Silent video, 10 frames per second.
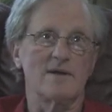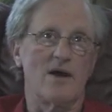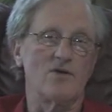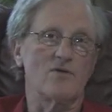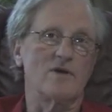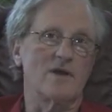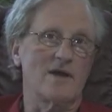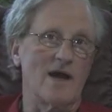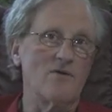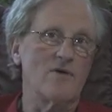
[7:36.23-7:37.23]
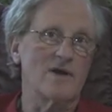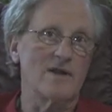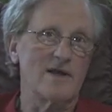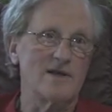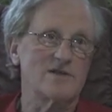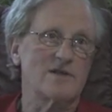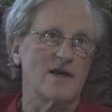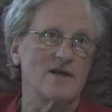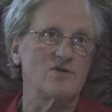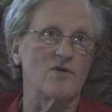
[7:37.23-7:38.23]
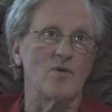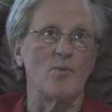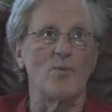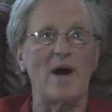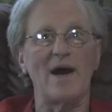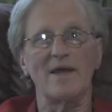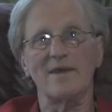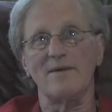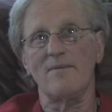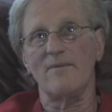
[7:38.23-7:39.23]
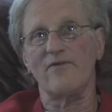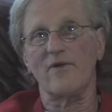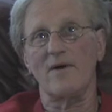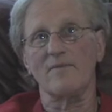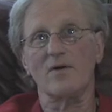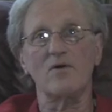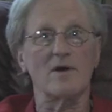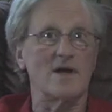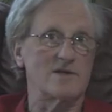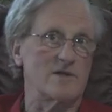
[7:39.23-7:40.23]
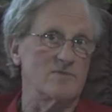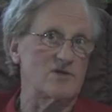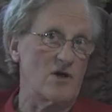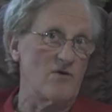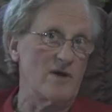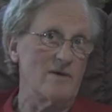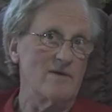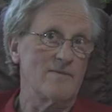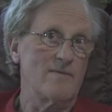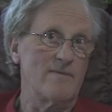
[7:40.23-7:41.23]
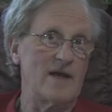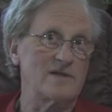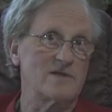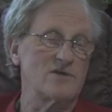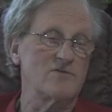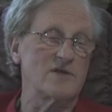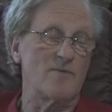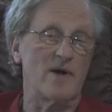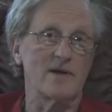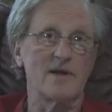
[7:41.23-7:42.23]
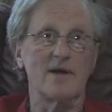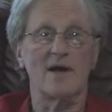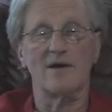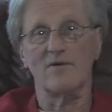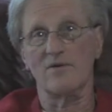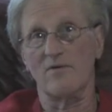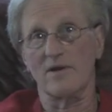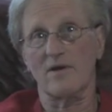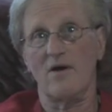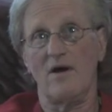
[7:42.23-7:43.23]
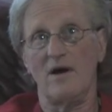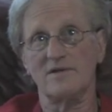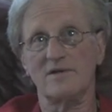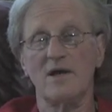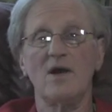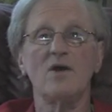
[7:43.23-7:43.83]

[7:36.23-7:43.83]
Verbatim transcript: Now, you can get one of these things. You can buy them from Cook Custom Sewing. Makes the Susie Bug Net. I don't know what it costs.